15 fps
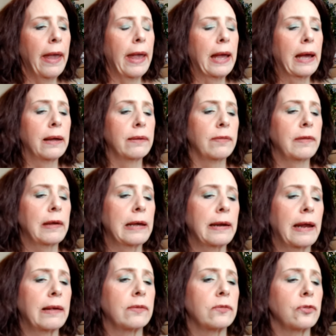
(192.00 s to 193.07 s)
And
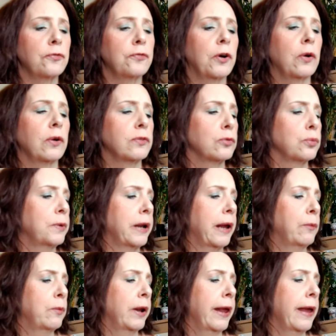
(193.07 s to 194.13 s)
then as far as what
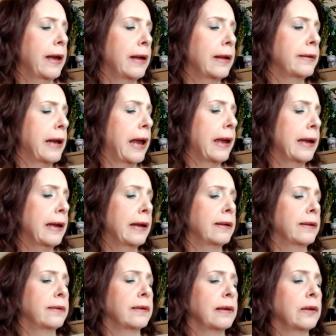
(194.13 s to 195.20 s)
I went ahead
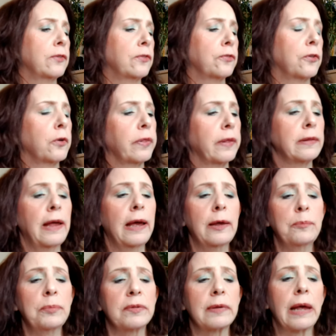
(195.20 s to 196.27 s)
and did for the
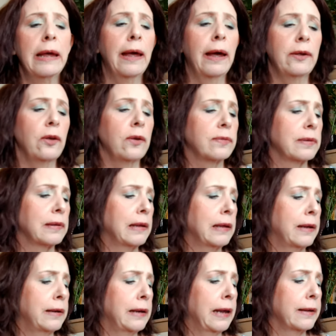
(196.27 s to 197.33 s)
lips, use
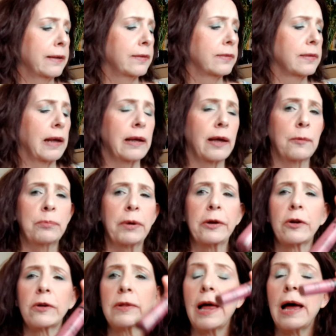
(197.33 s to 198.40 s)
the NYX uh,
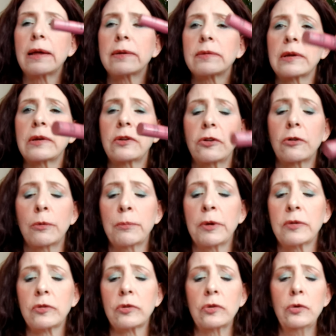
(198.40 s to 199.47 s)
Butter Gloss and
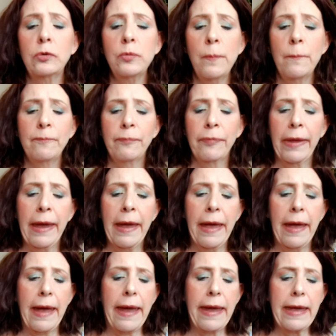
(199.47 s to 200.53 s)
Tiramisu.
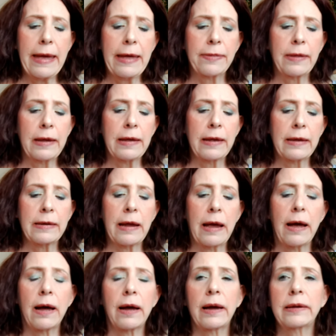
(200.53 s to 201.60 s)
And then
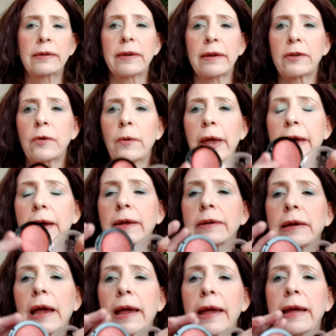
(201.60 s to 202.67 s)
I did go
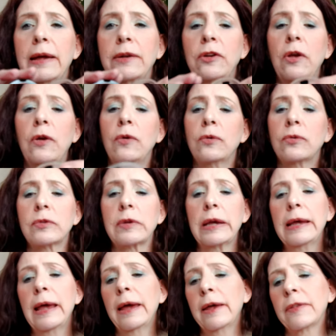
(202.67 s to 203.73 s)
ahead and use
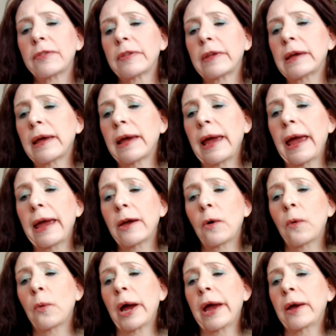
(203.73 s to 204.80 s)
the
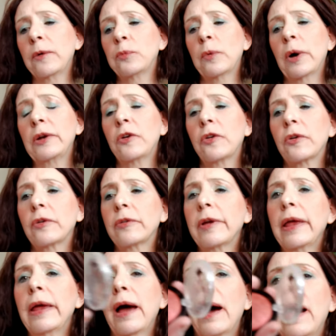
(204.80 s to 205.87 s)
AOA Wonder
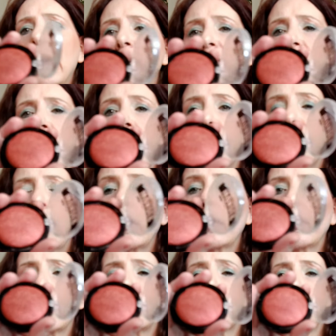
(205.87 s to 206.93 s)

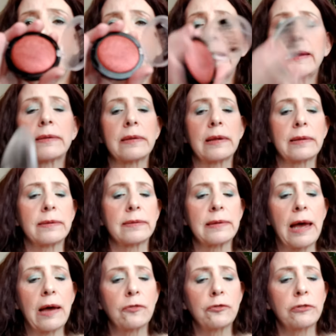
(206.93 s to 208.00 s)
eyeshadow. This one is in
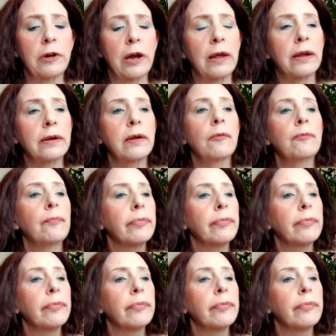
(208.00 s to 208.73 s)
saffron.